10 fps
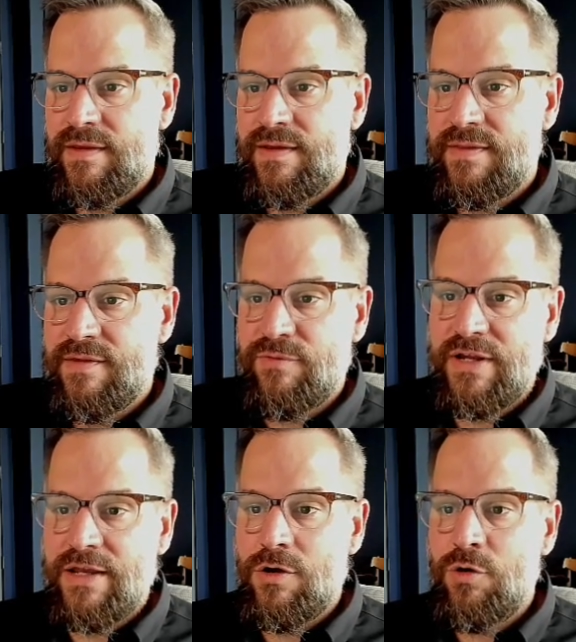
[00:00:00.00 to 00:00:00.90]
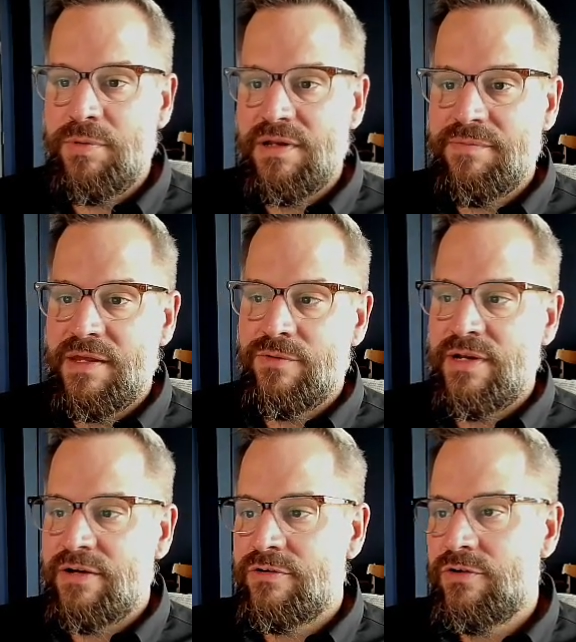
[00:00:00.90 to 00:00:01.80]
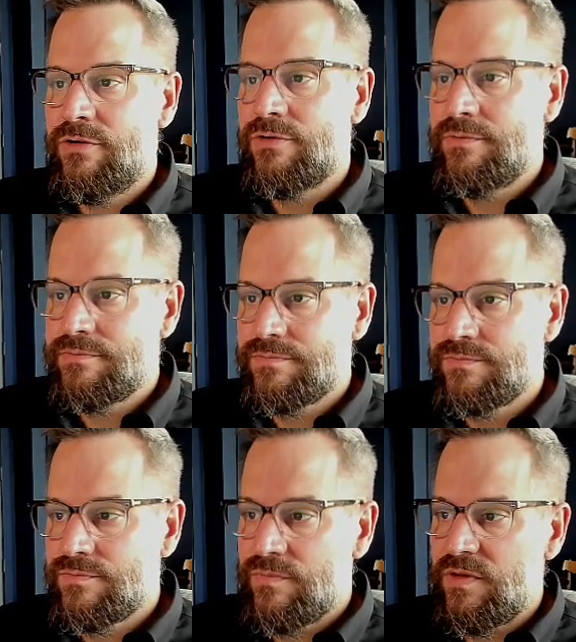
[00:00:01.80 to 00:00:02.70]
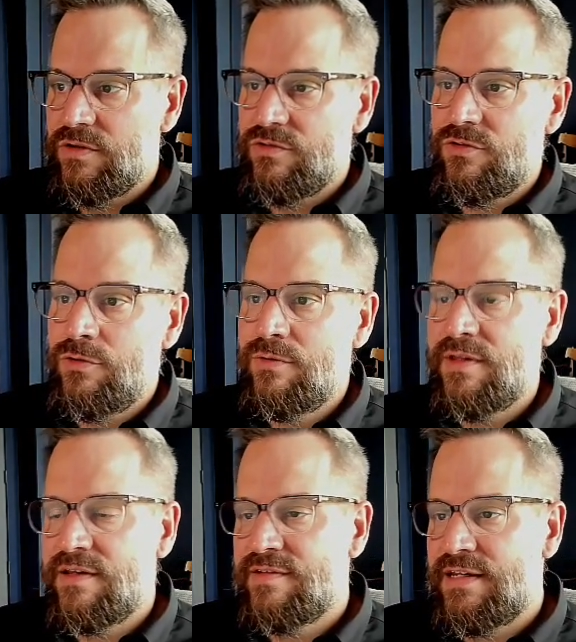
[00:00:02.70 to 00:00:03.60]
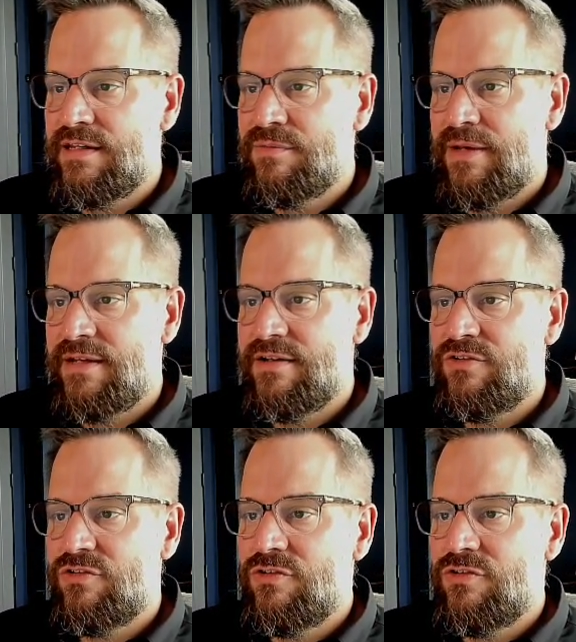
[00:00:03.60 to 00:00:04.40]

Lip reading: And then when I open up that 1 hour total, there's 2 things I need to pay attention